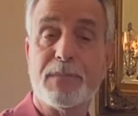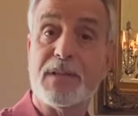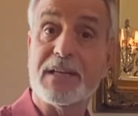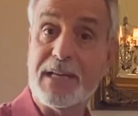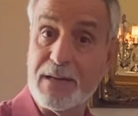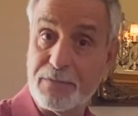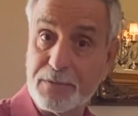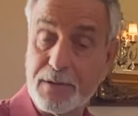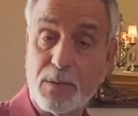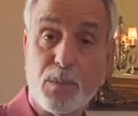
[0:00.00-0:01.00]

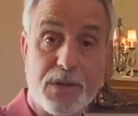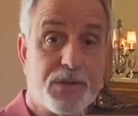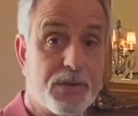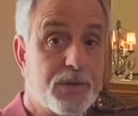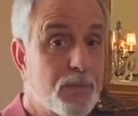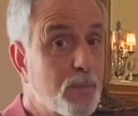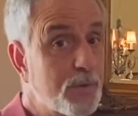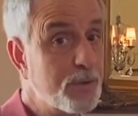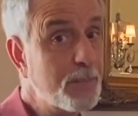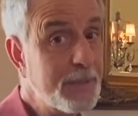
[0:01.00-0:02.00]
gift, which
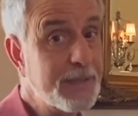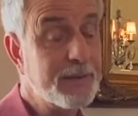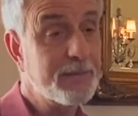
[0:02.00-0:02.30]
should be